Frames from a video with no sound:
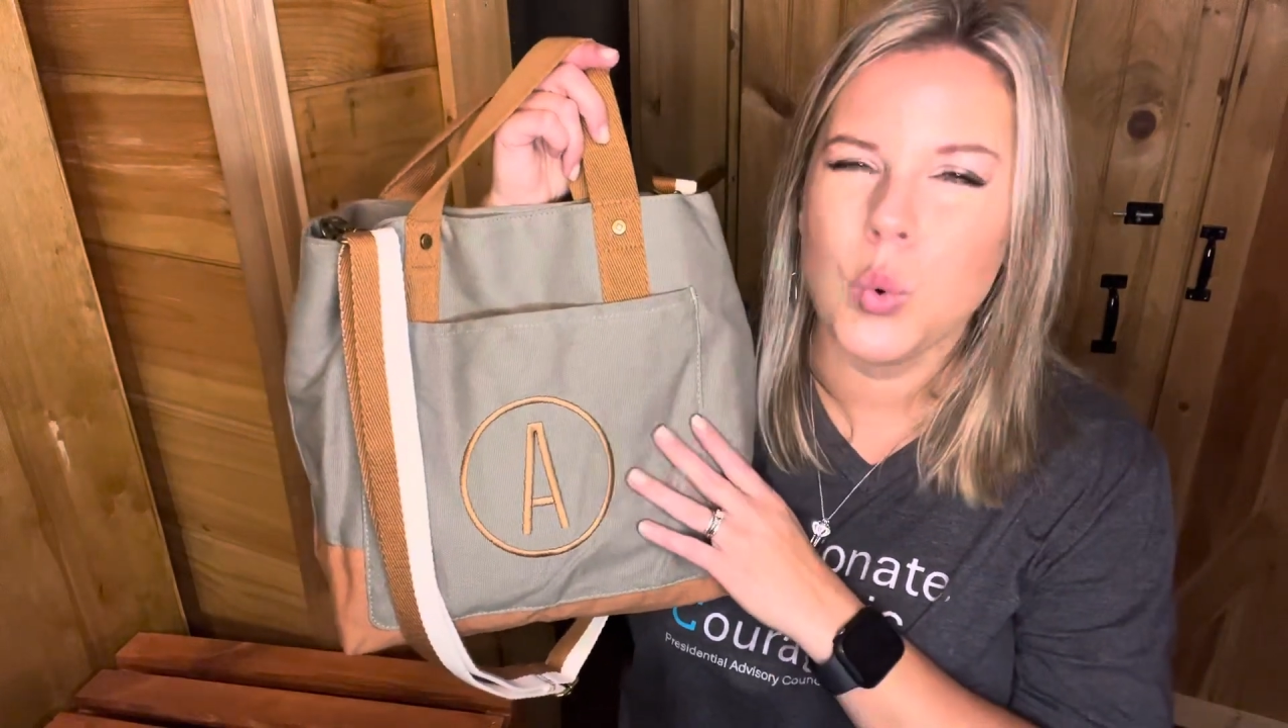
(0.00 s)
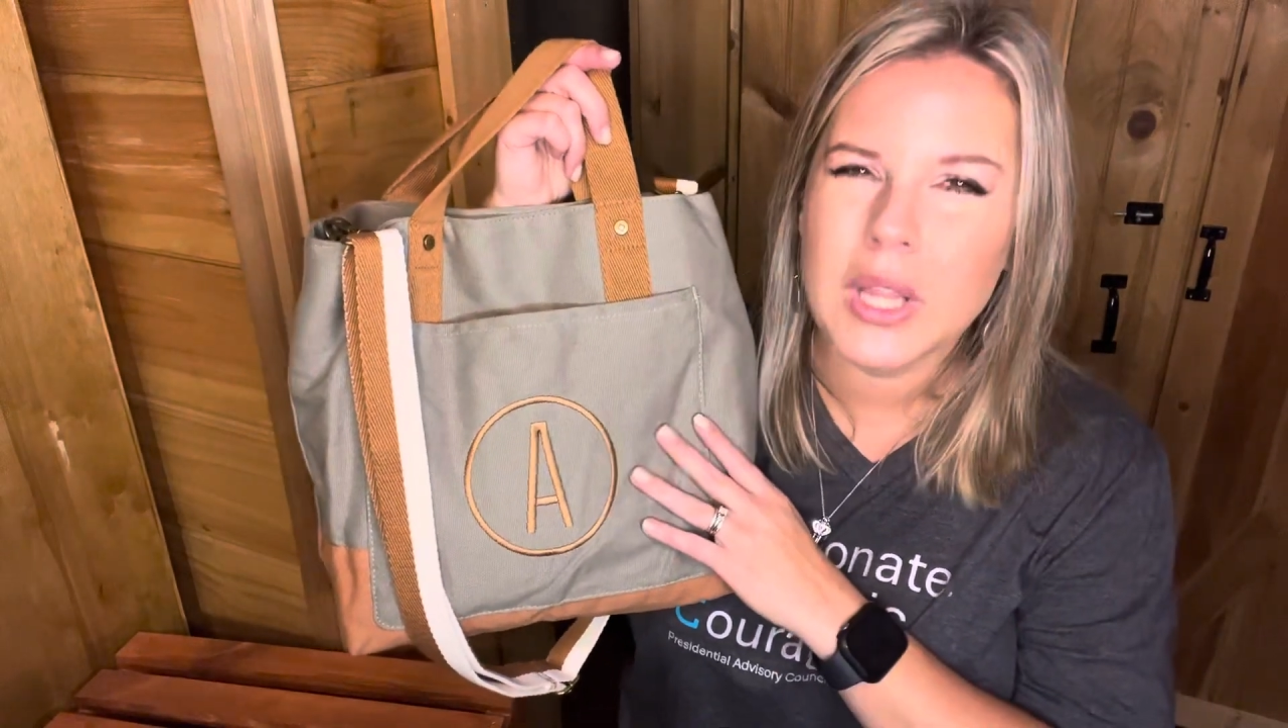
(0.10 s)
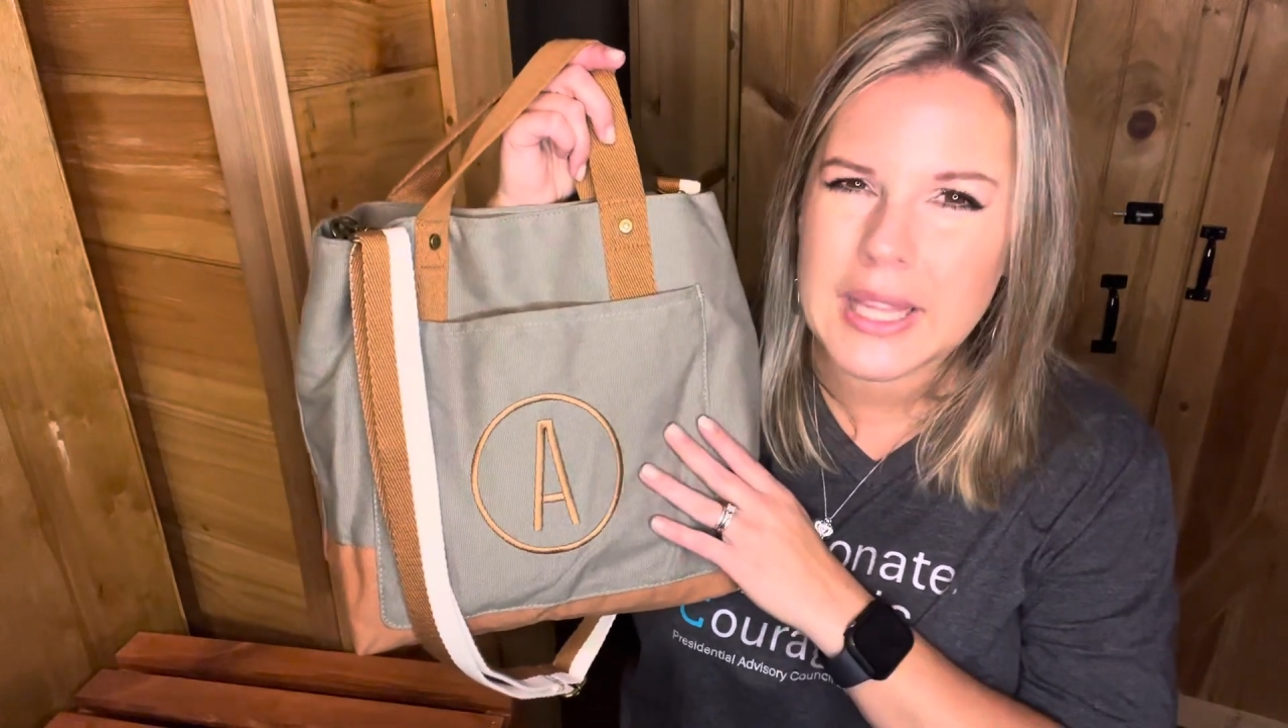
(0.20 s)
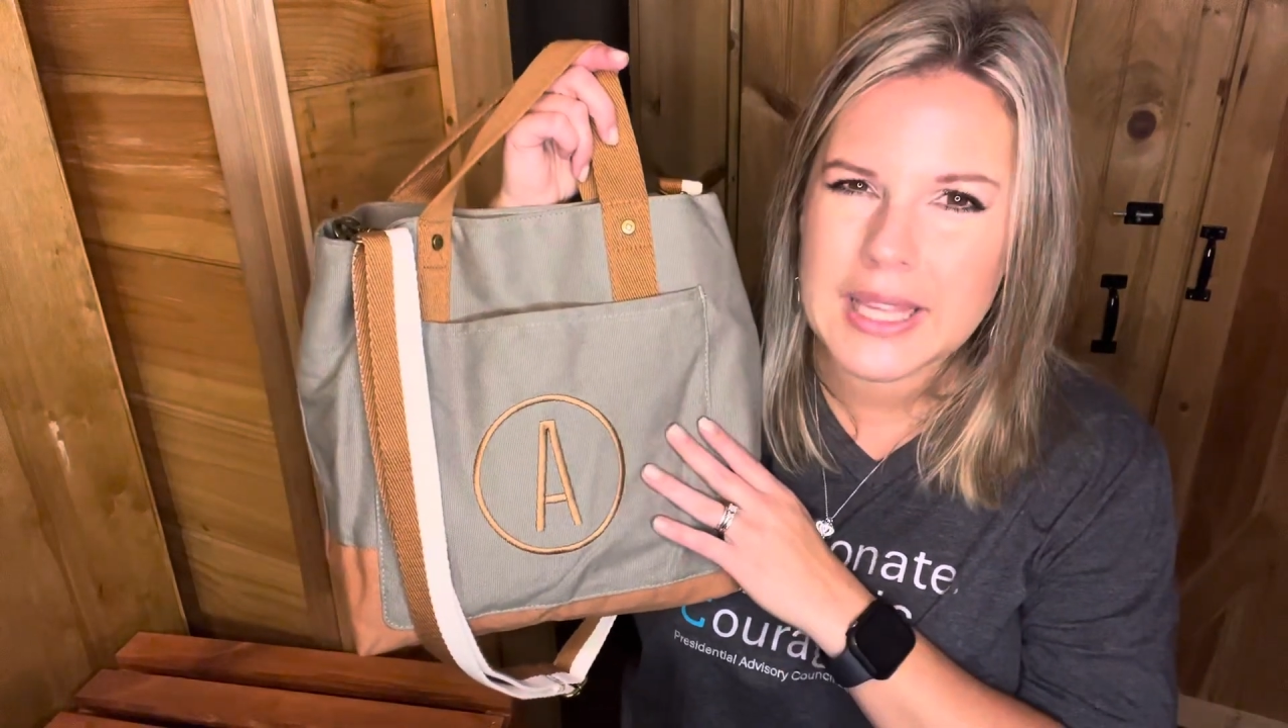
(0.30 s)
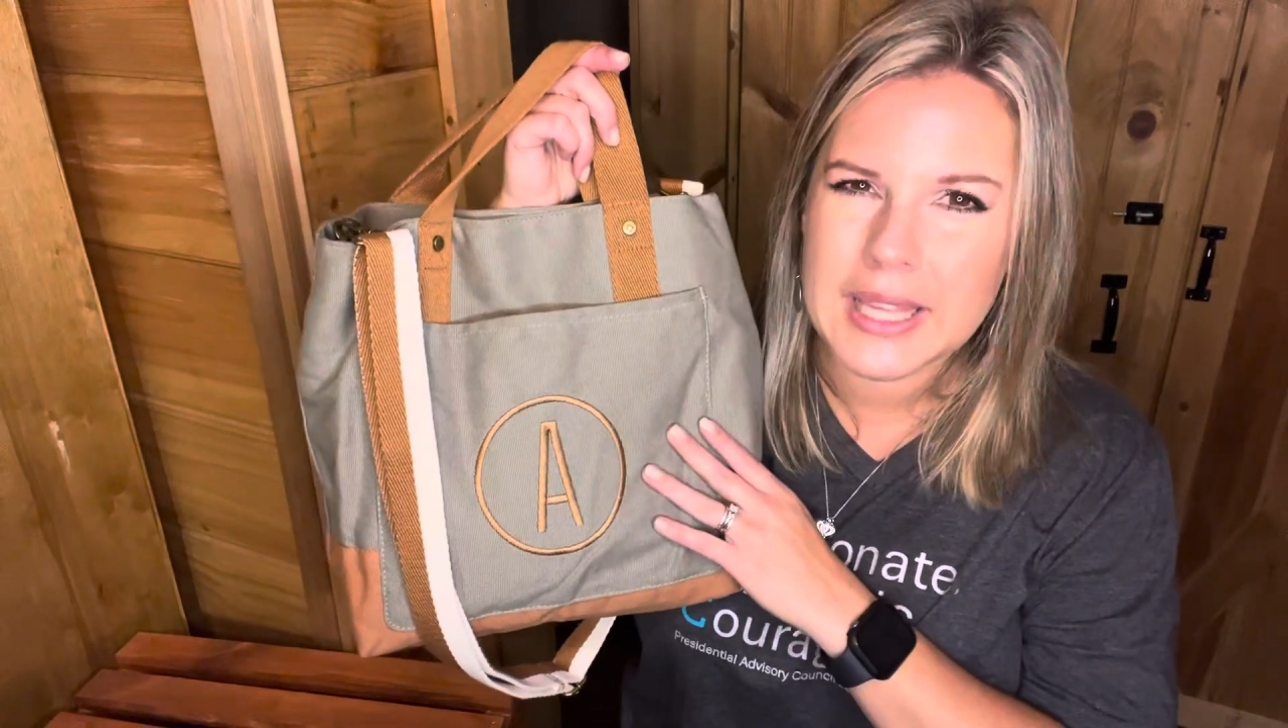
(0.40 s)

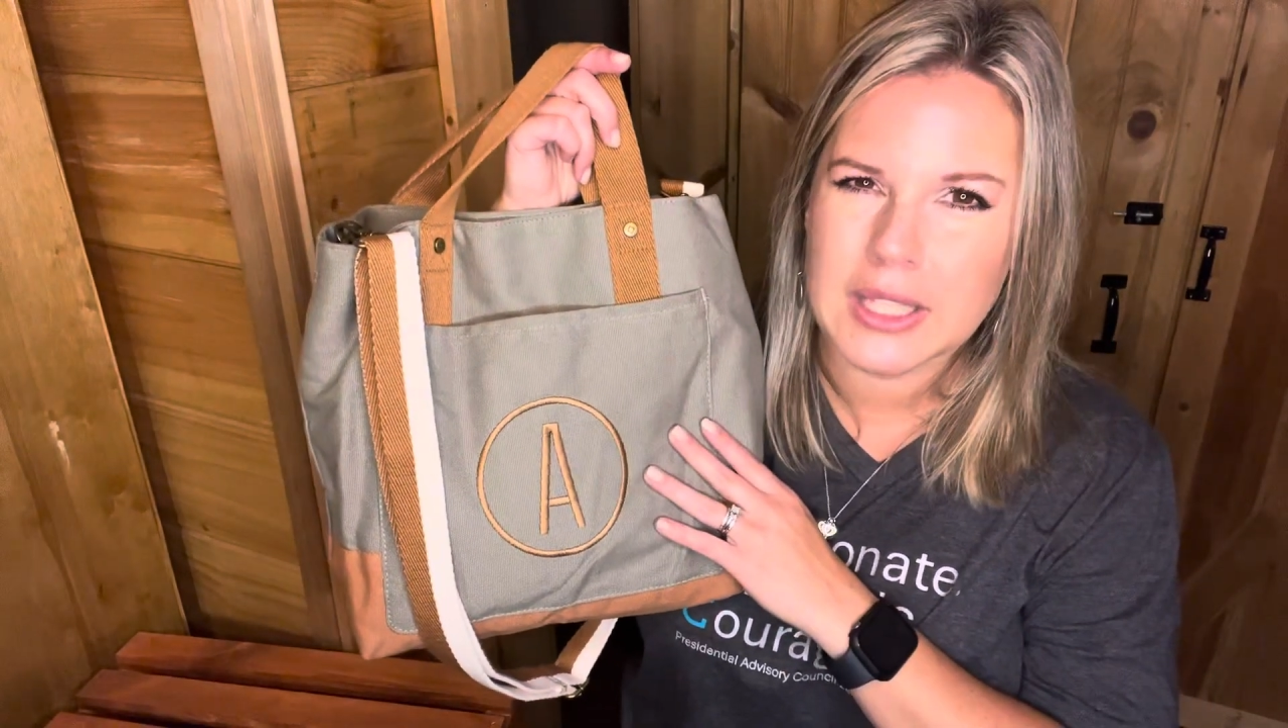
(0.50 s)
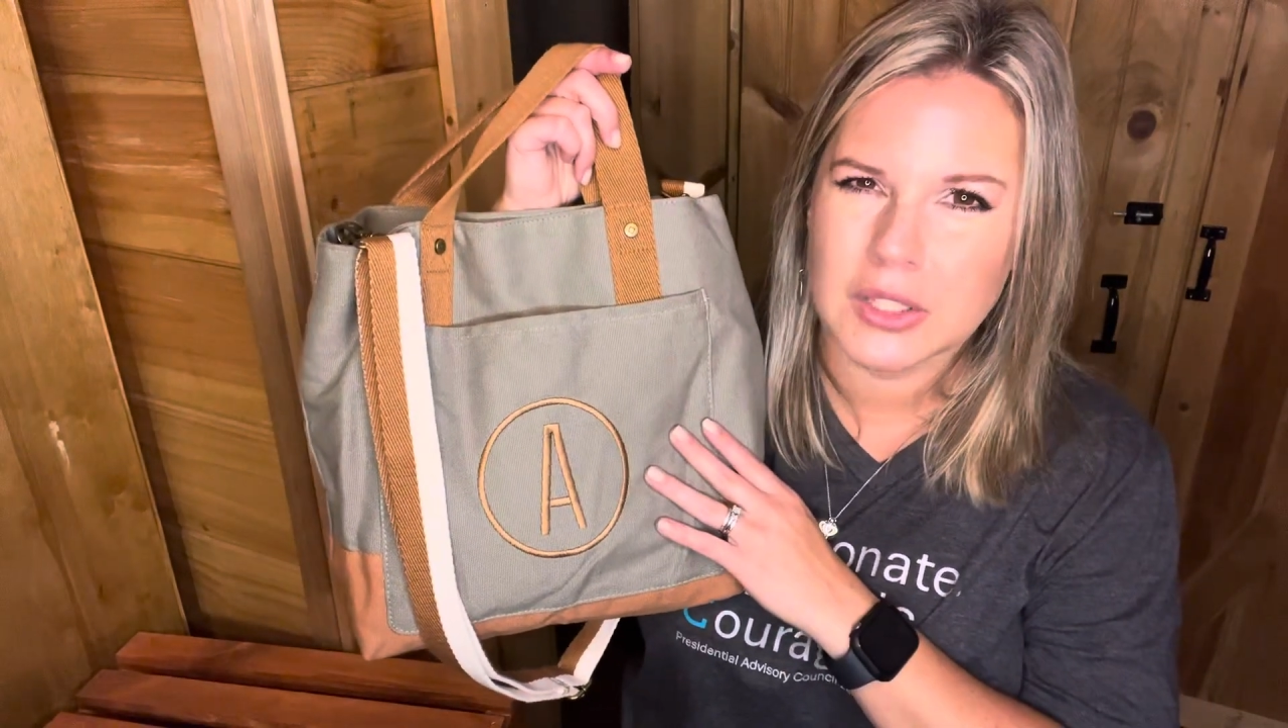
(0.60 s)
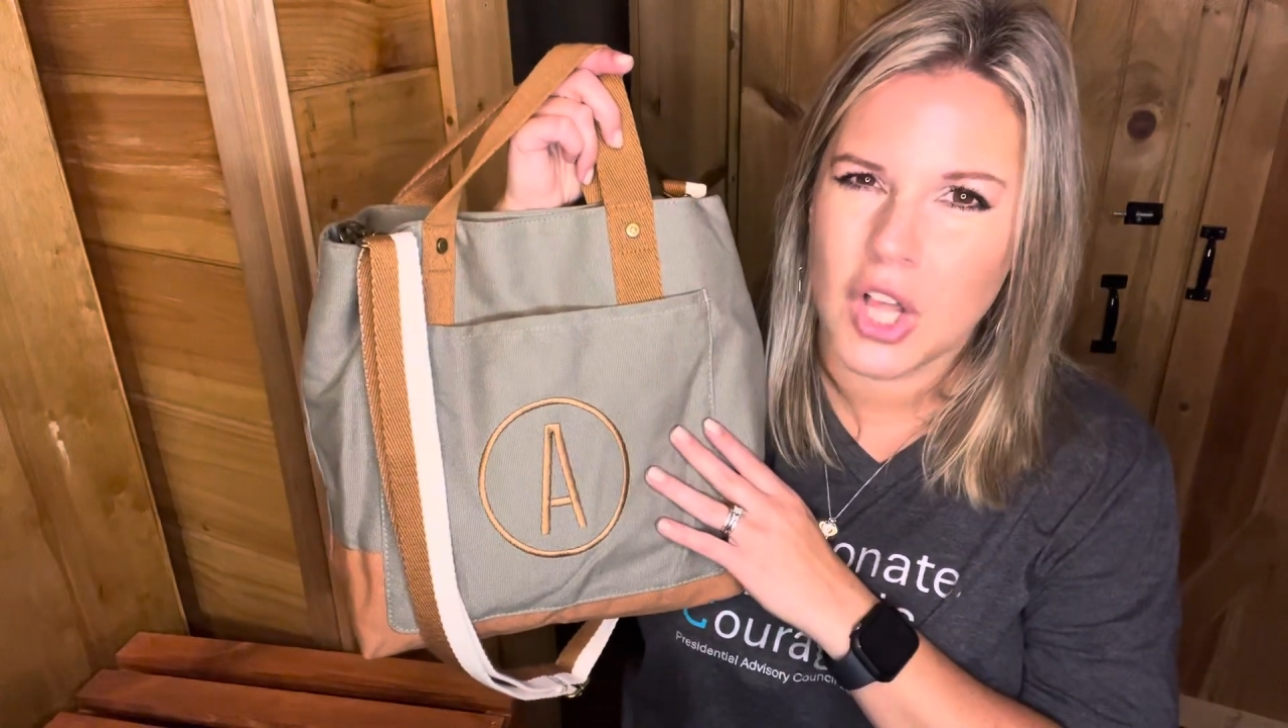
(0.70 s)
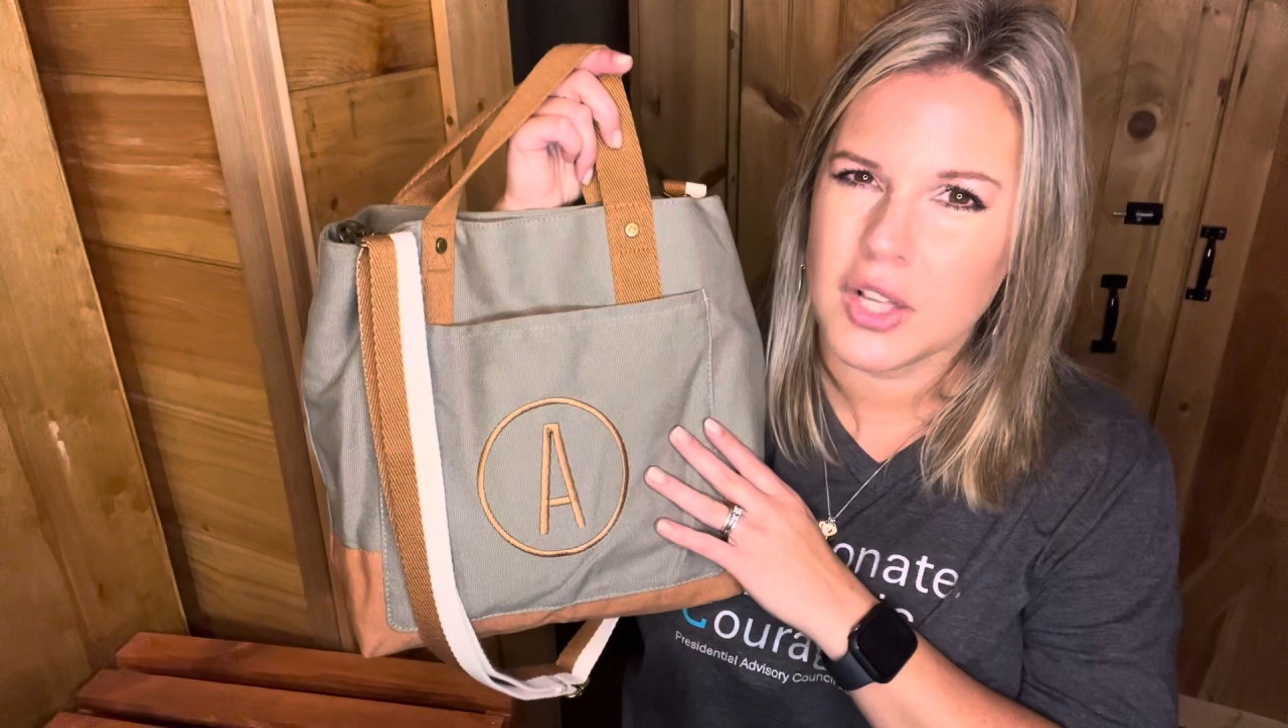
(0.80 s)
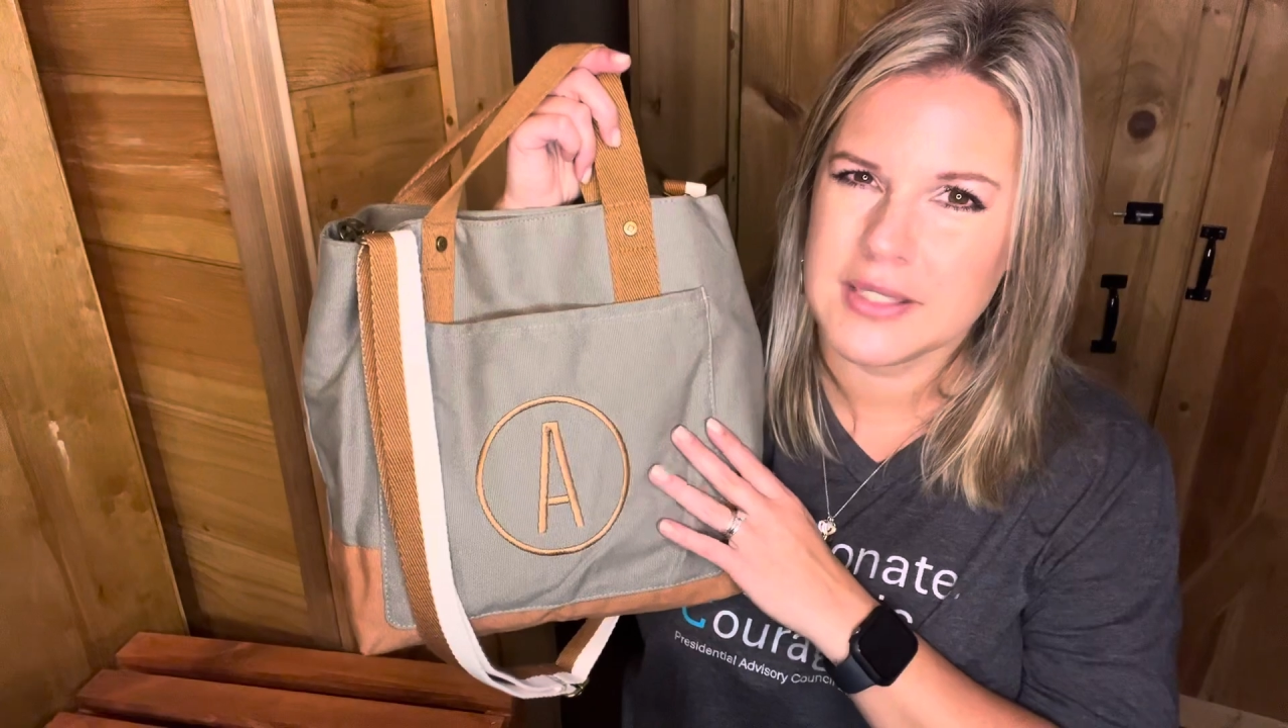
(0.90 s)
really get
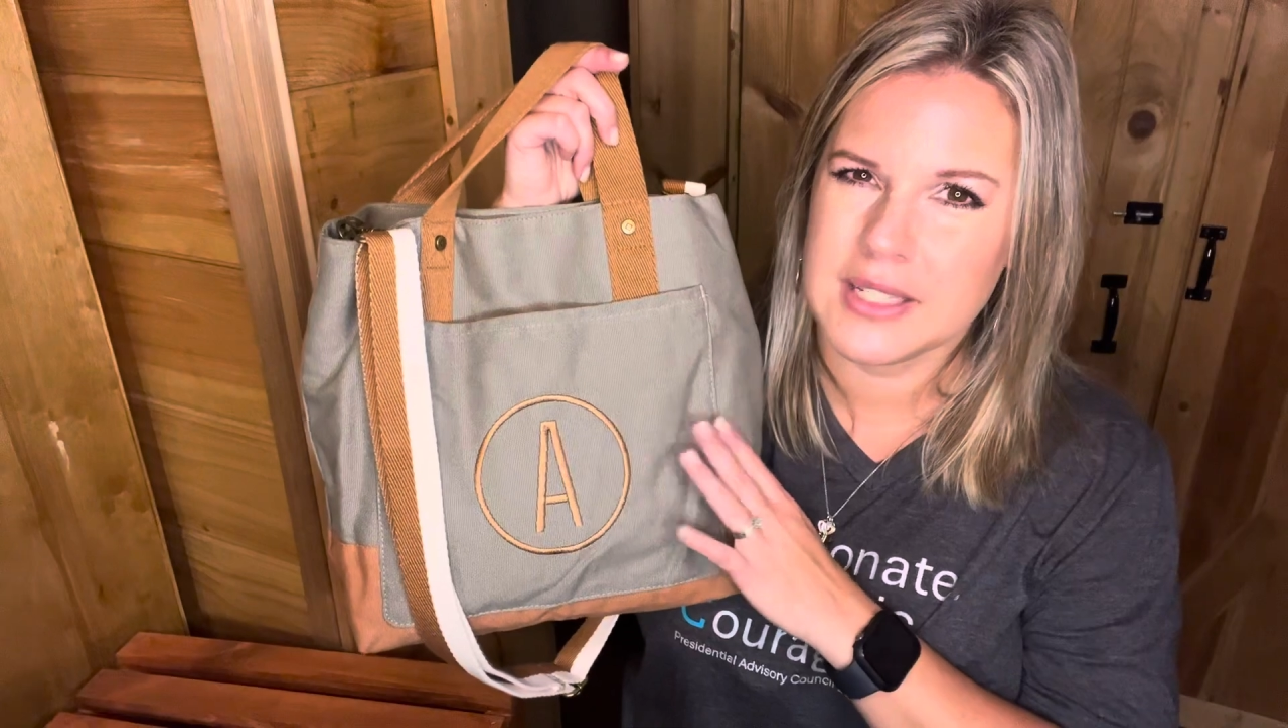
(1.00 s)
lost